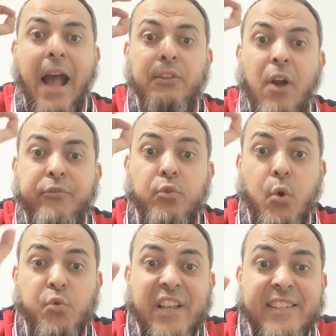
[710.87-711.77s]
And you have to
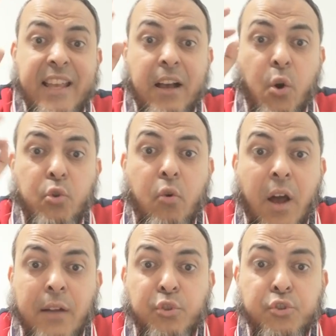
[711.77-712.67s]
know that the Holy
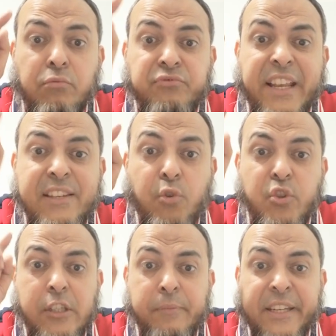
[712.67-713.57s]
Quran, which contains
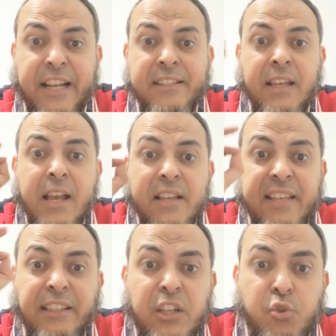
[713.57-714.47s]
all these miracles,
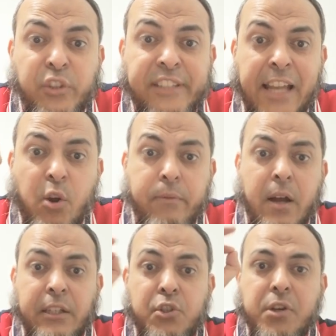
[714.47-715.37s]
said in Surah Al
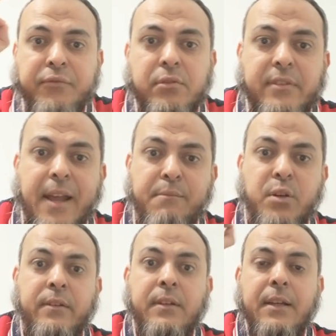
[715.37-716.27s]
Imran in chapter
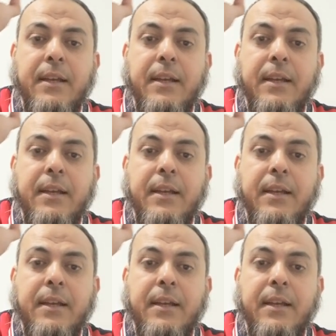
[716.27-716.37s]
number